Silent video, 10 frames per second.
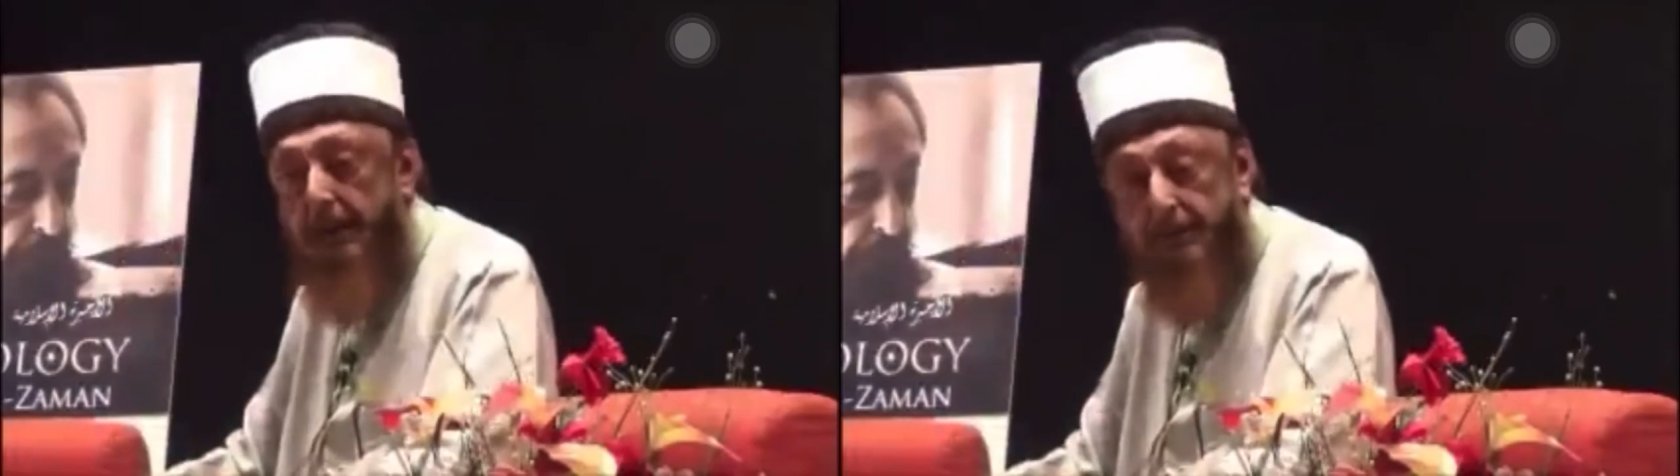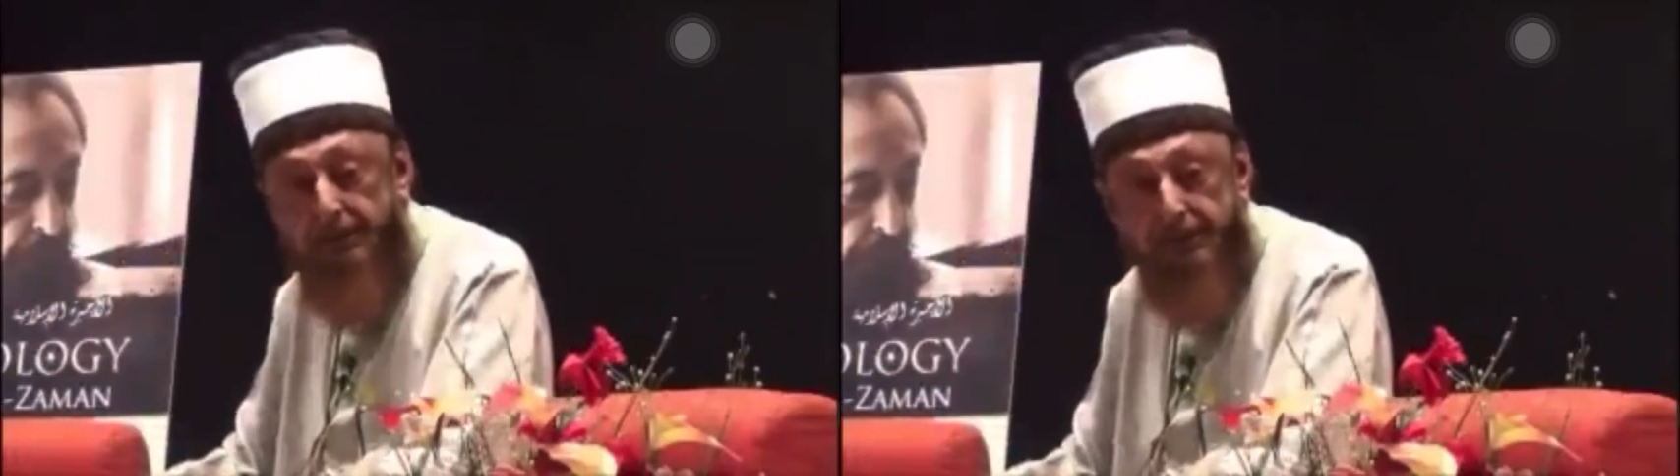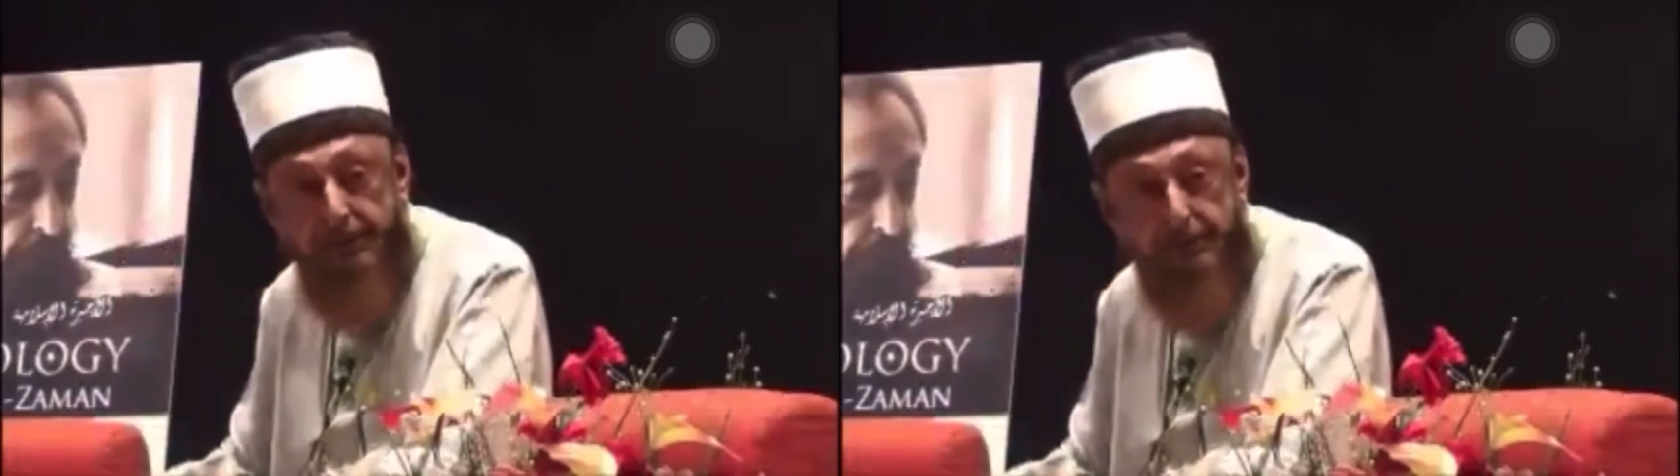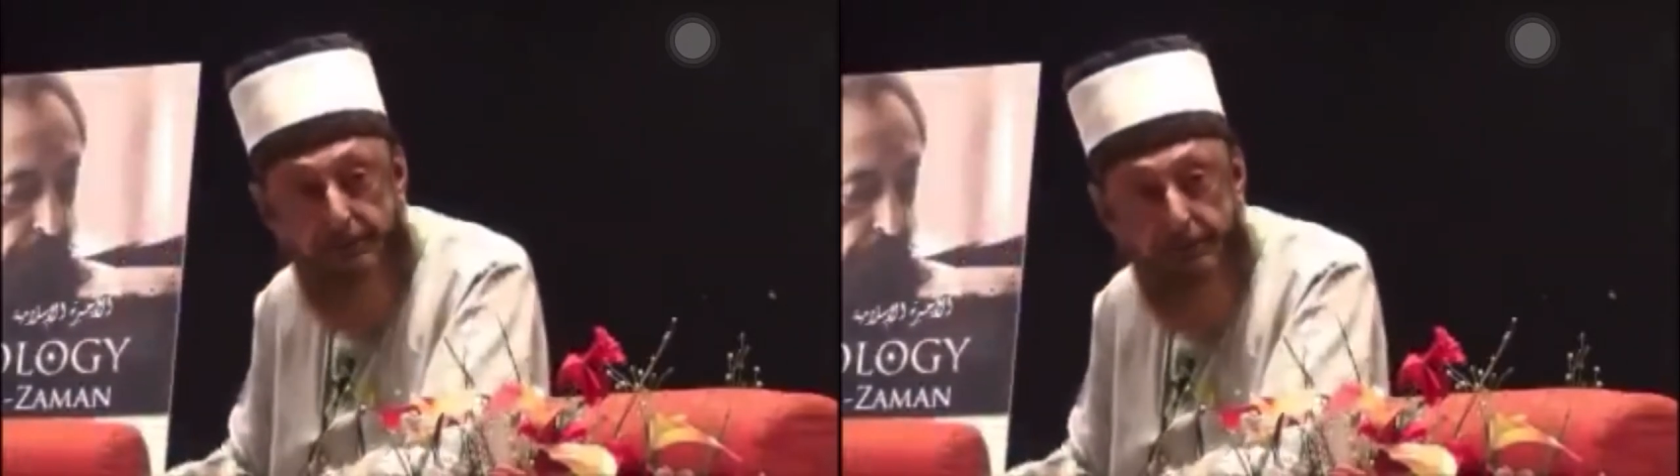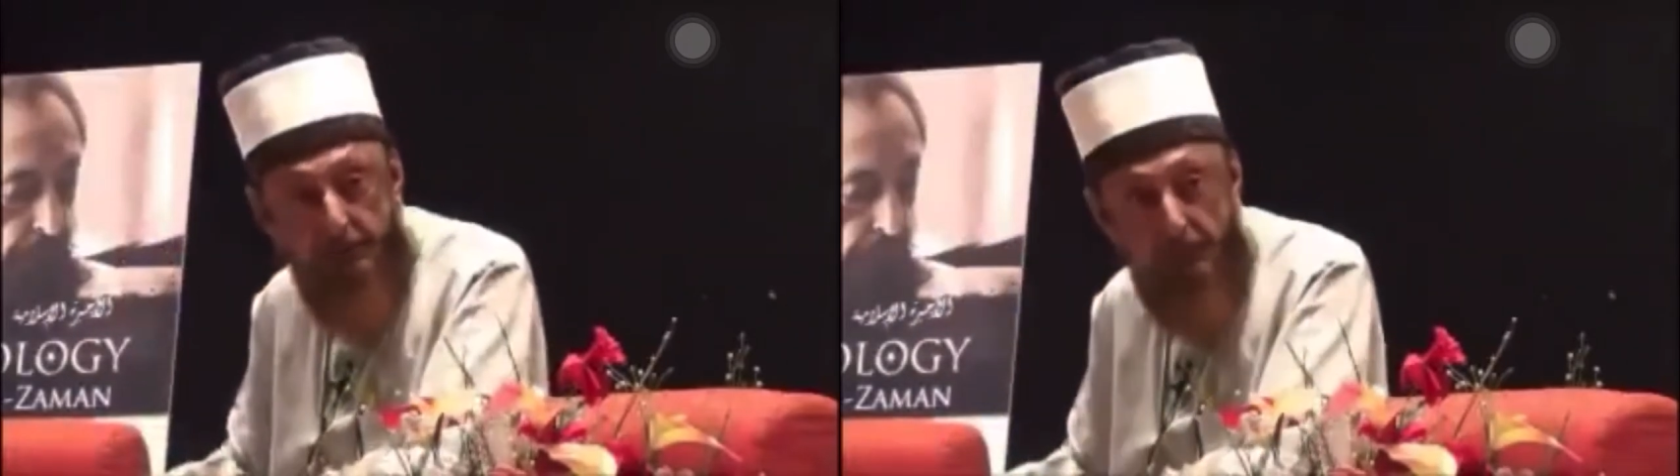that's
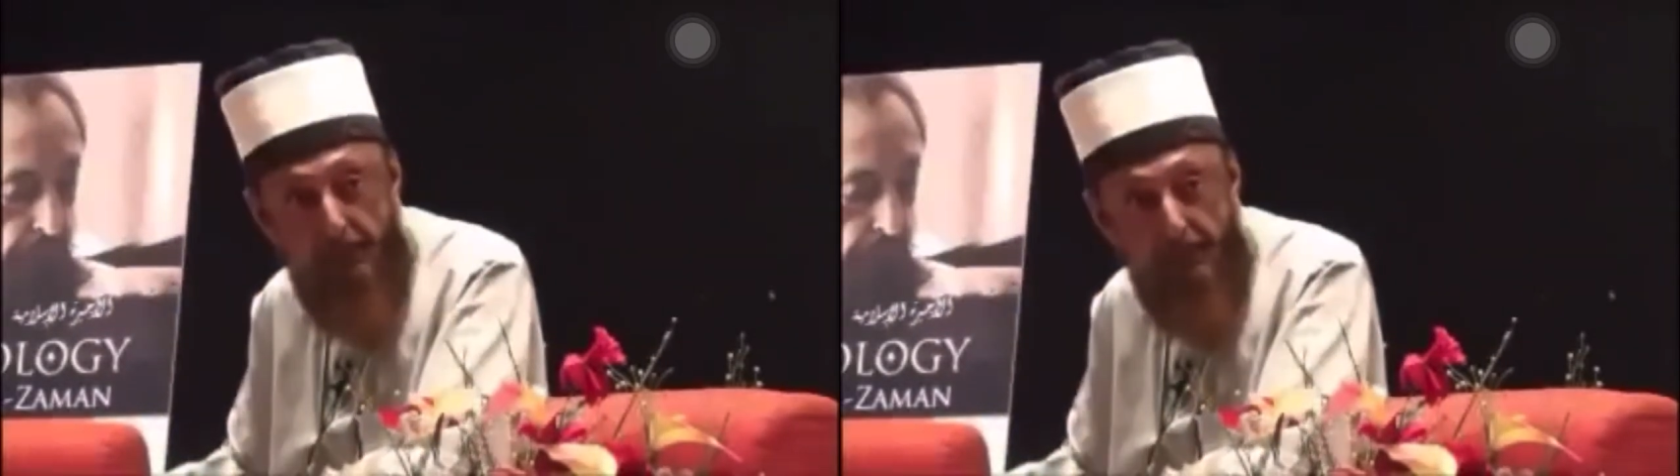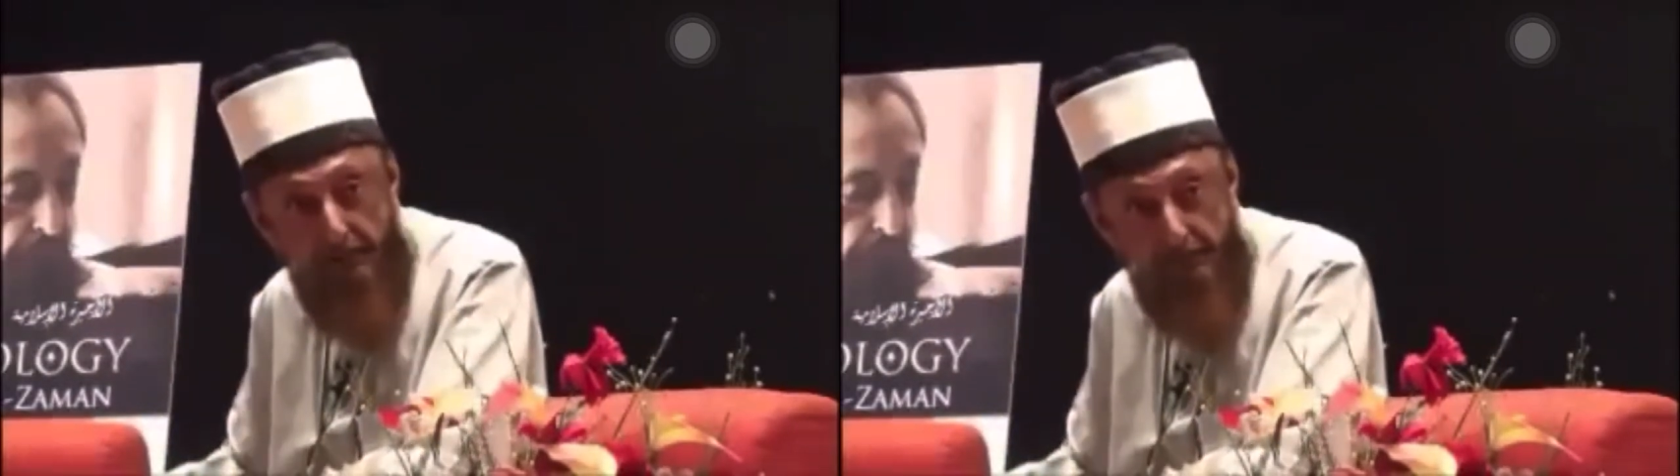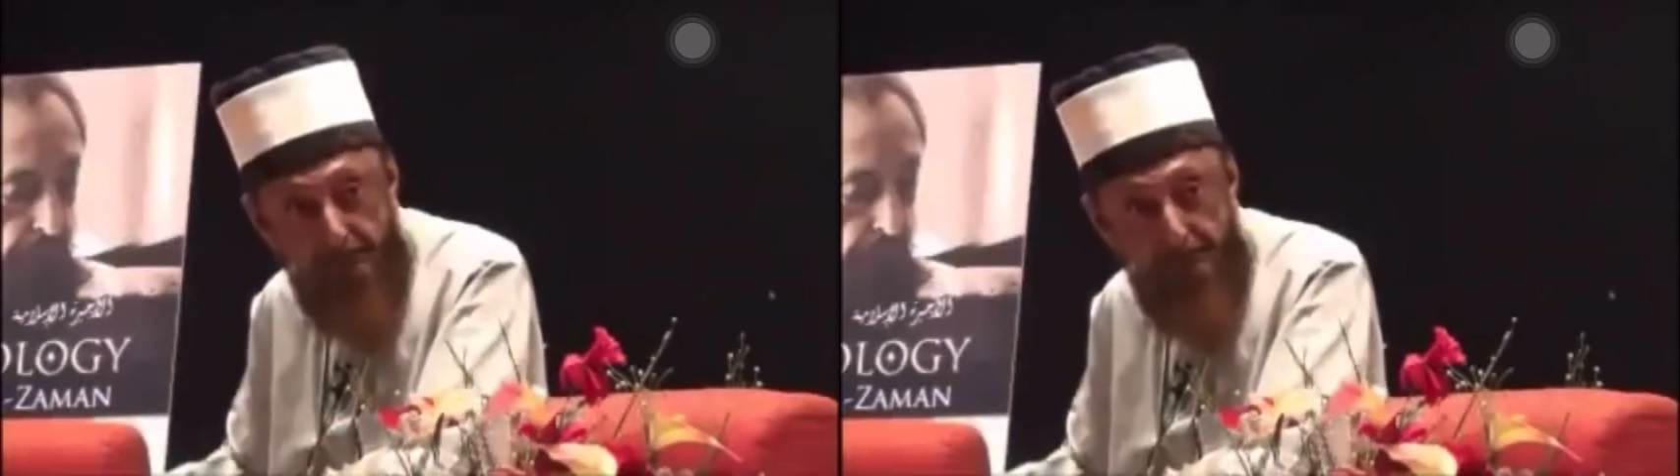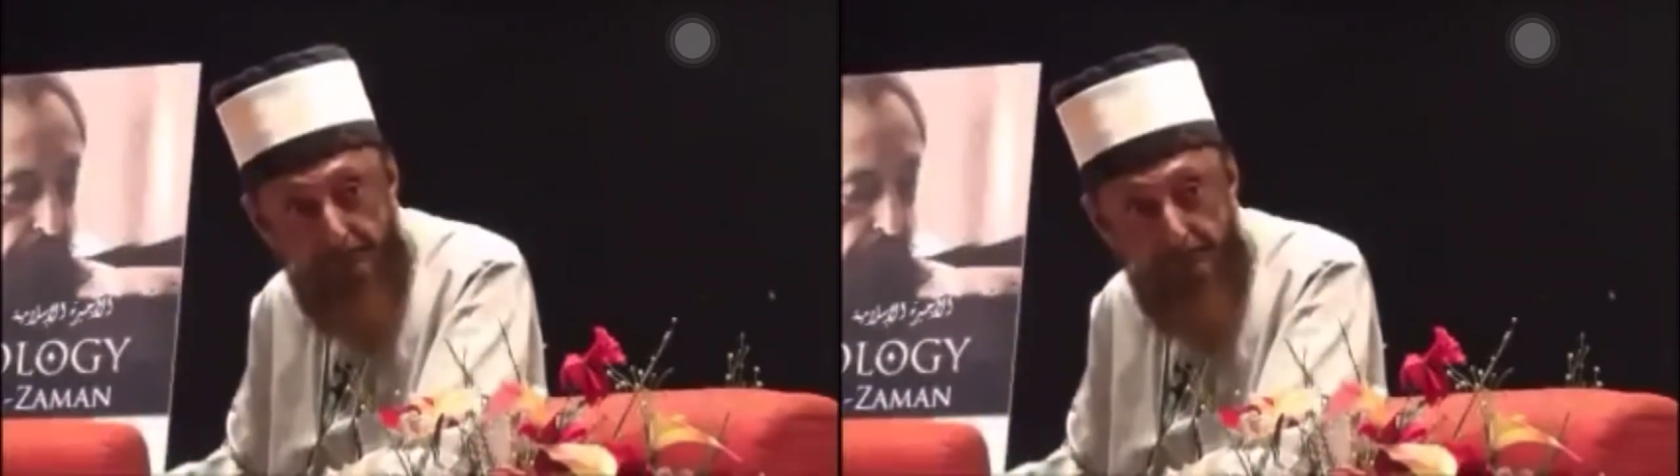just too bad.